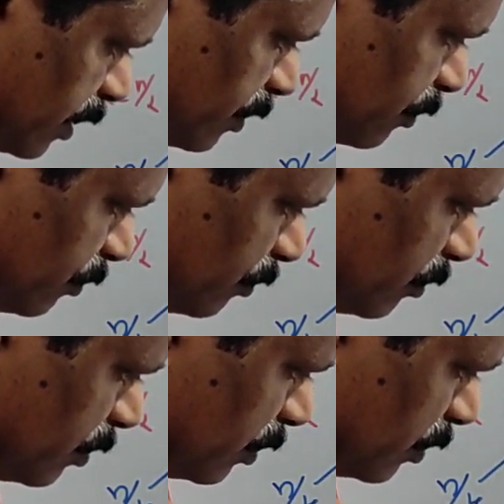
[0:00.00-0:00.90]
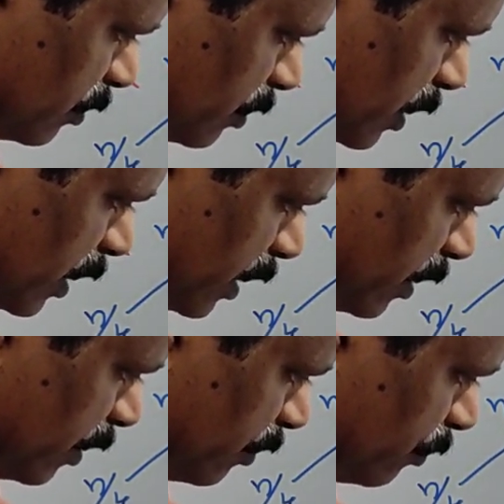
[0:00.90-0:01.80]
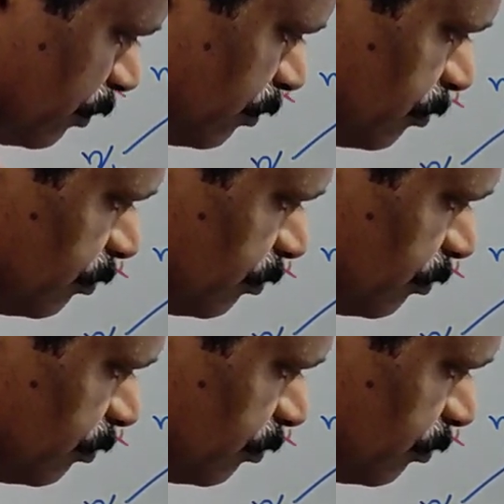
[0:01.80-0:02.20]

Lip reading: equal to Cn into